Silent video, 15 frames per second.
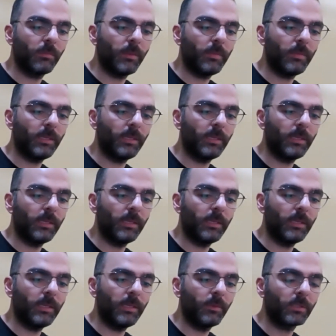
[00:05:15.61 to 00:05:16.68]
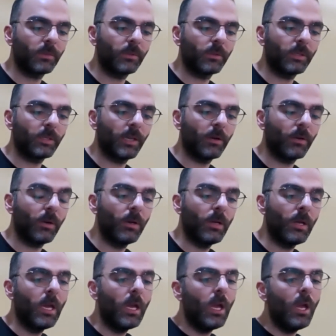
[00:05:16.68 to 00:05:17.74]
maybe lead them into process downloading
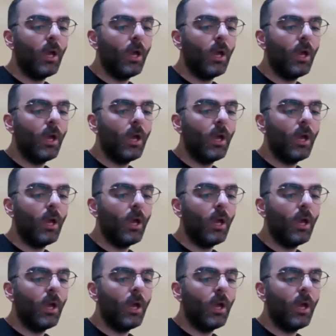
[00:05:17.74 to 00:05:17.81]
AR?